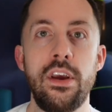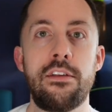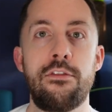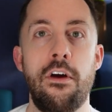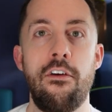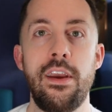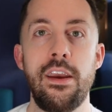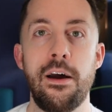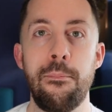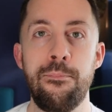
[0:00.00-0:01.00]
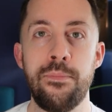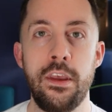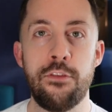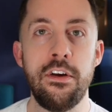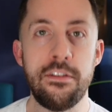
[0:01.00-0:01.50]
It's
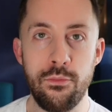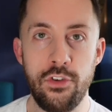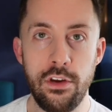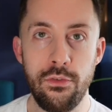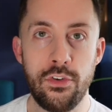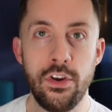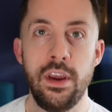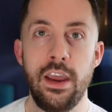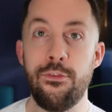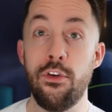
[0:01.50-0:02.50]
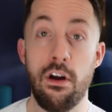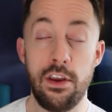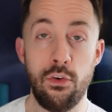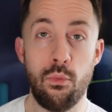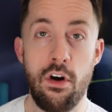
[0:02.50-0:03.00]
very subdued. If you
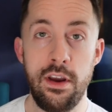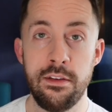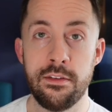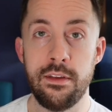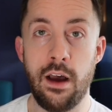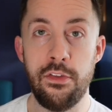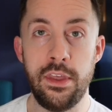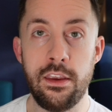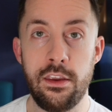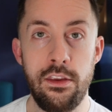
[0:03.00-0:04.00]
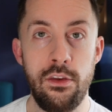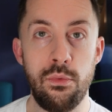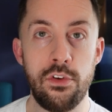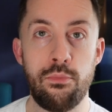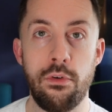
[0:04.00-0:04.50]
like your wines, I think you
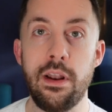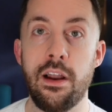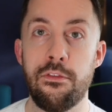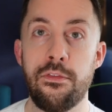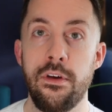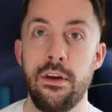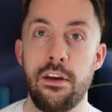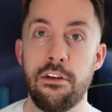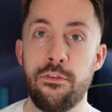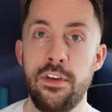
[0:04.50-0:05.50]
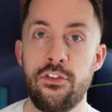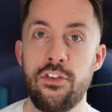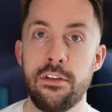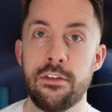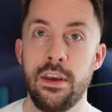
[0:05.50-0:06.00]
would probably love going to
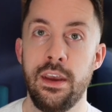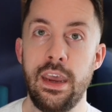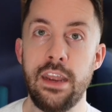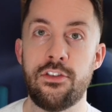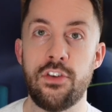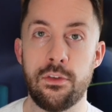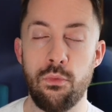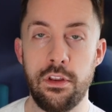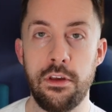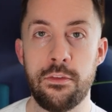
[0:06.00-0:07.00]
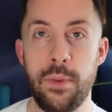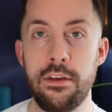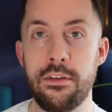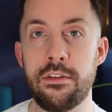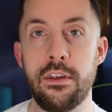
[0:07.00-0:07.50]
Vintages. It's just one of those
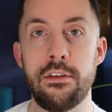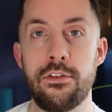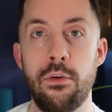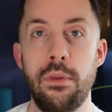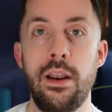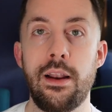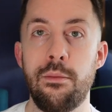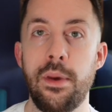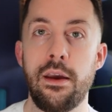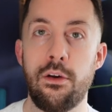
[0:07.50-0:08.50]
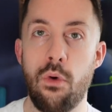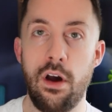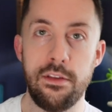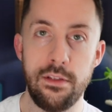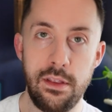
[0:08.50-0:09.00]
spaces that's normally a little bit
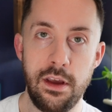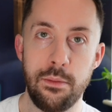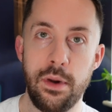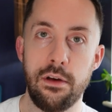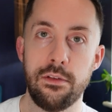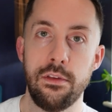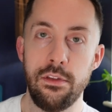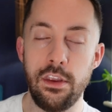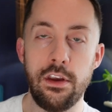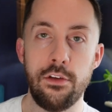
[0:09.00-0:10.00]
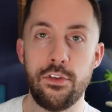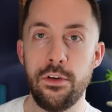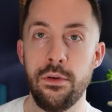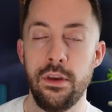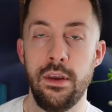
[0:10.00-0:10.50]
quieter than the other bars that you go
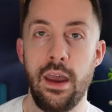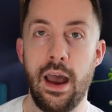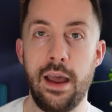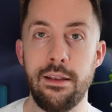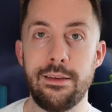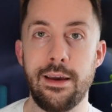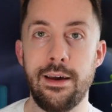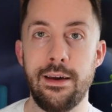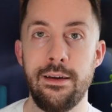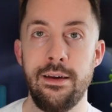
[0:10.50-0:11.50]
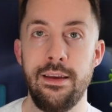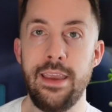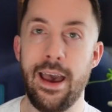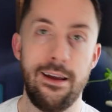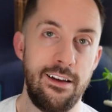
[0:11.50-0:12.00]
to, and
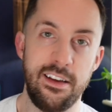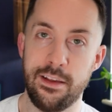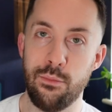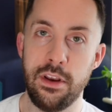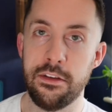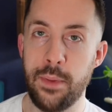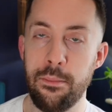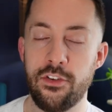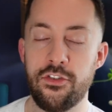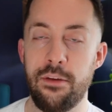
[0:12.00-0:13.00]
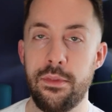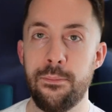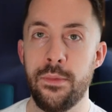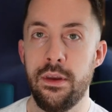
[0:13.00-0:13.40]
like I said, we didn't spend much time there.